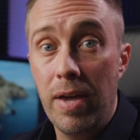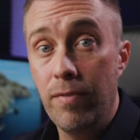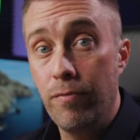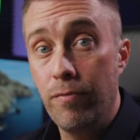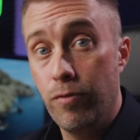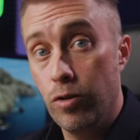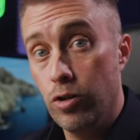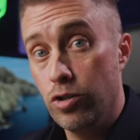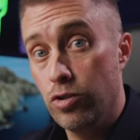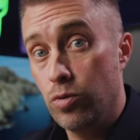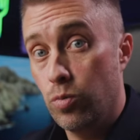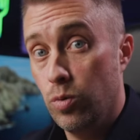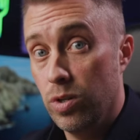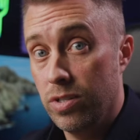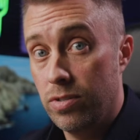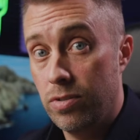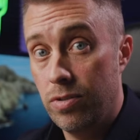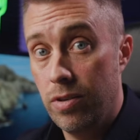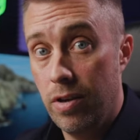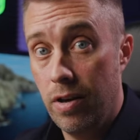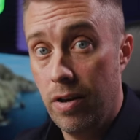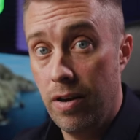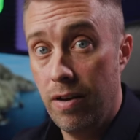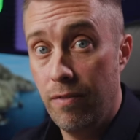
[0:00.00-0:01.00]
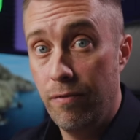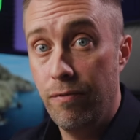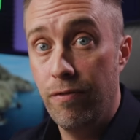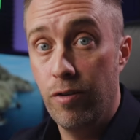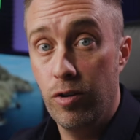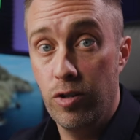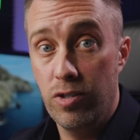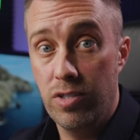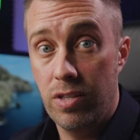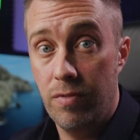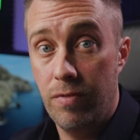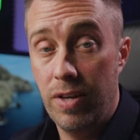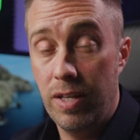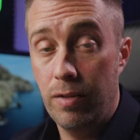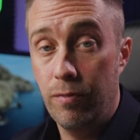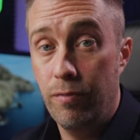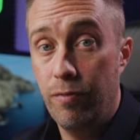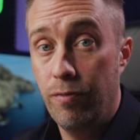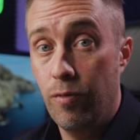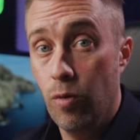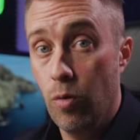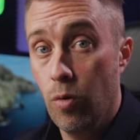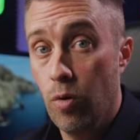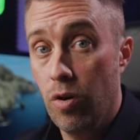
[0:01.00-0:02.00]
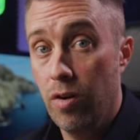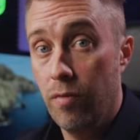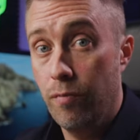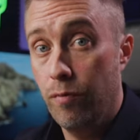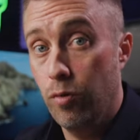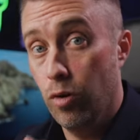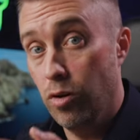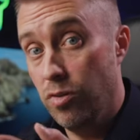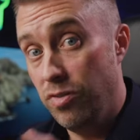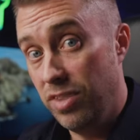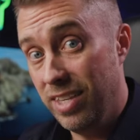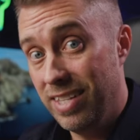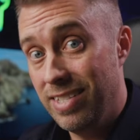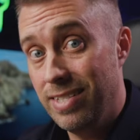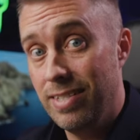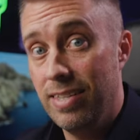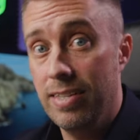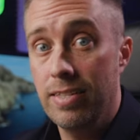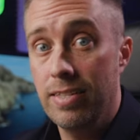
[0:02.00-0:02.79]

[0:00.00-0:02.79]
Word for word: May 1st was the first event for, for this